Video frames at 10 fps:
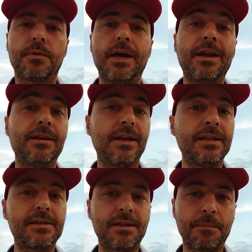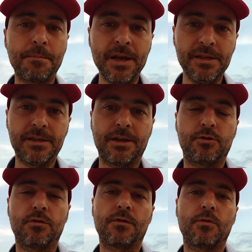And it's the best
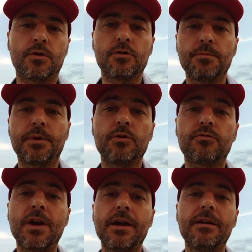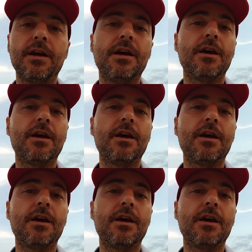session of the workshop because Ryan